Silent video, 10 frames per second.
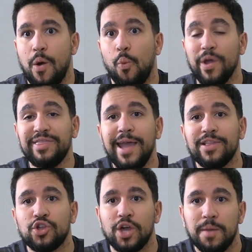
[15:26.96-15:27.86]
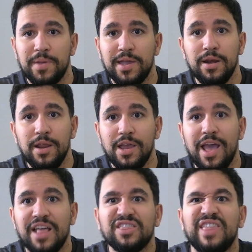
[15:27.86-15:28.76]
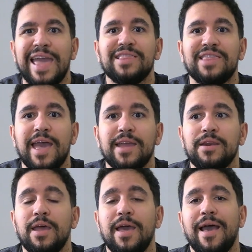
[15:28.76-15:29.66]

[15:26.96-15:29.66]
With that champion, they then